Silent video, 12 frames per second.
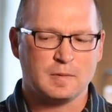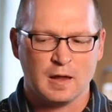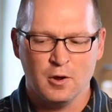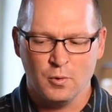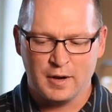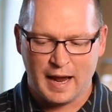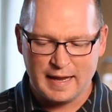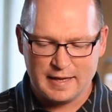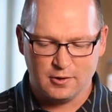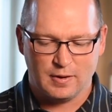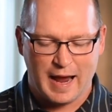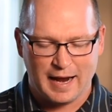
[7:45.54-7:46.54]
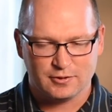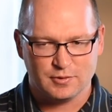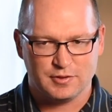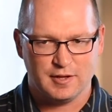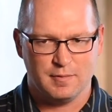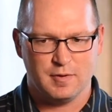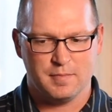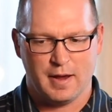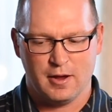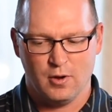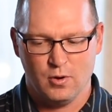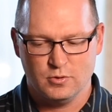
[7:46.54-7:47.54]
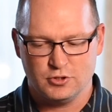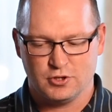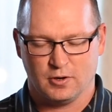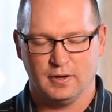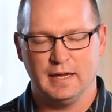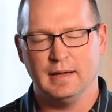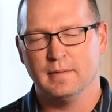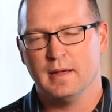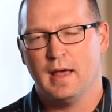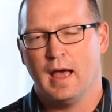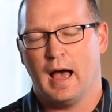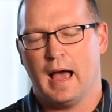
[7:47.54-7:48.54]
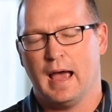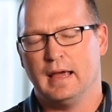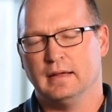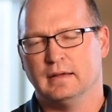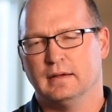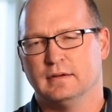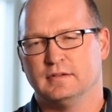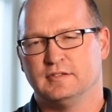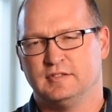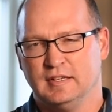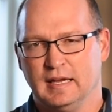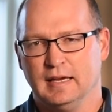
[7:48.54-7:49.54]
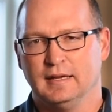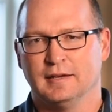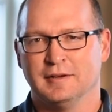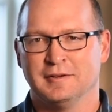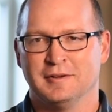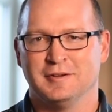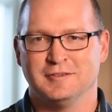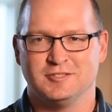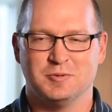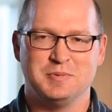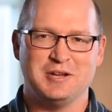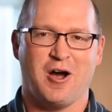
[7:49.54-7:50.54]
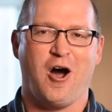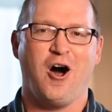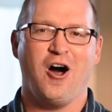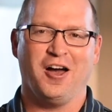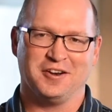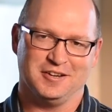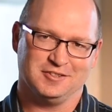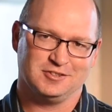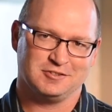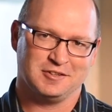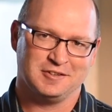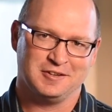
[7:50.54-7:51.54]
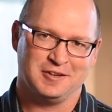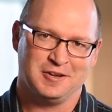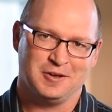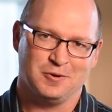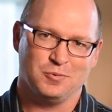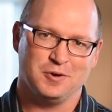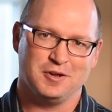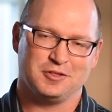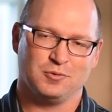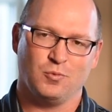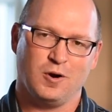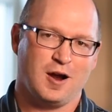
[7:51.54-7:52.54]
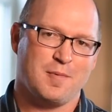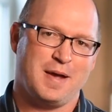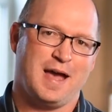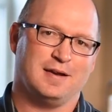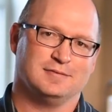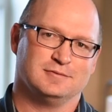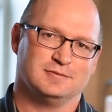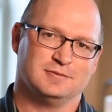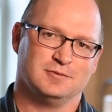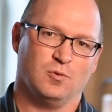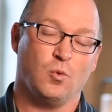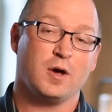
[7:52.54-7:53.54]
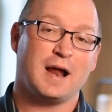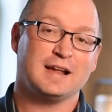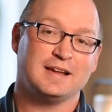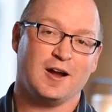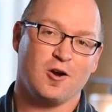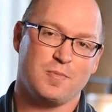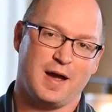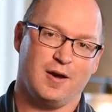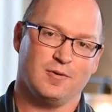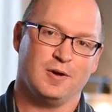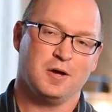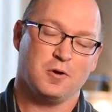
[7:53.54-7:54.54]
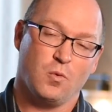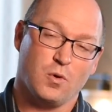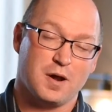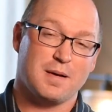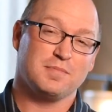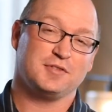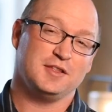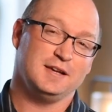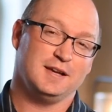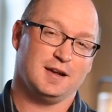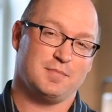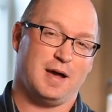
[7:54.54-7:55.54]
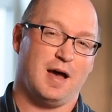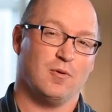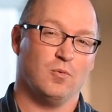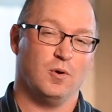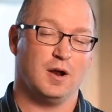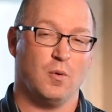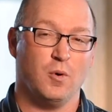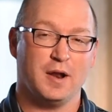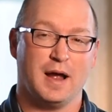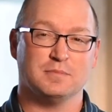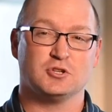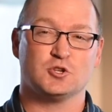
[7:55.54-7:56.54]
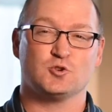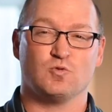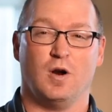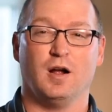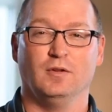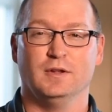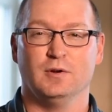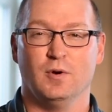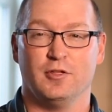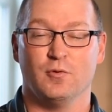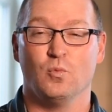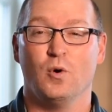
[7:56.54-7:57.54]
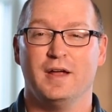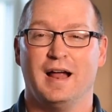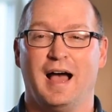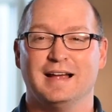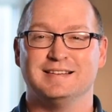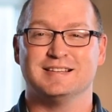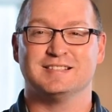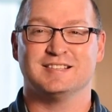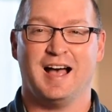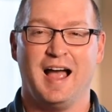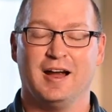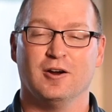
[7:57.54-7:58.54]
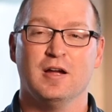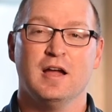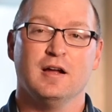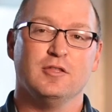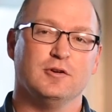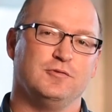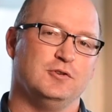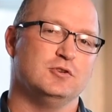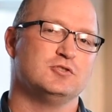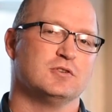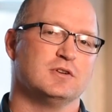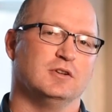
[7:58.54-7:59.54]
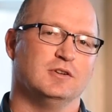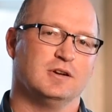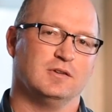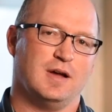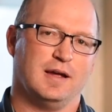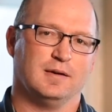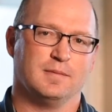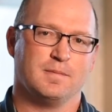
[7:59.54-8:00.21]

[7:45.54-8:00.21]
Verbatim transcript: and when I interact with Him in my own journey, I seek to be honest with where I'm at, what I care about, what I'm thinking about, what, what I'm struggling with, and what I desire the future to look like.